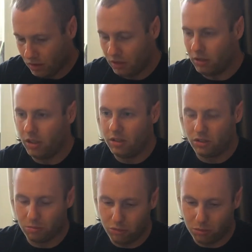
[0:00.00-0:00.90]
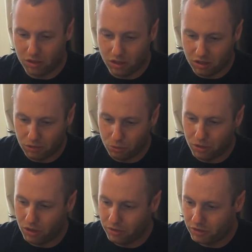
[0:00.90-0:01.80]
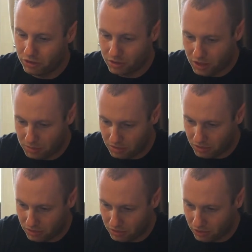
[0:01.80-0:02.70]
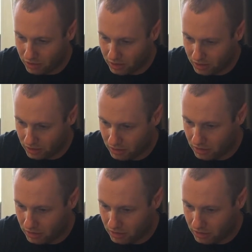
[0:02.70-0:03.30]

And I just blob the last little bit off just to keep it nice and tidy.